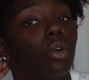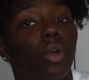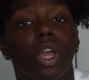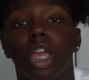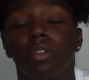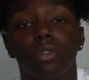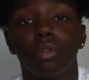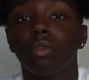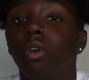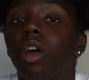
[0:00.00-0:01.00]
So
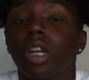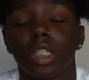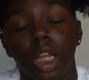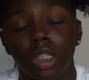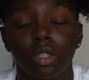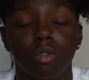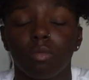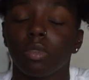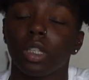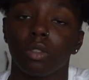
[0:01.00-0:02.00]
if you are a
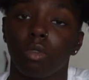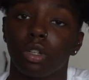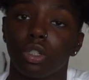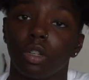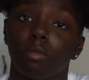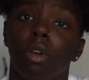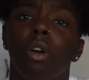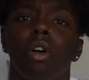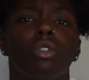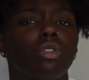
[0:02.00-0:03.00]
science student, please watch him.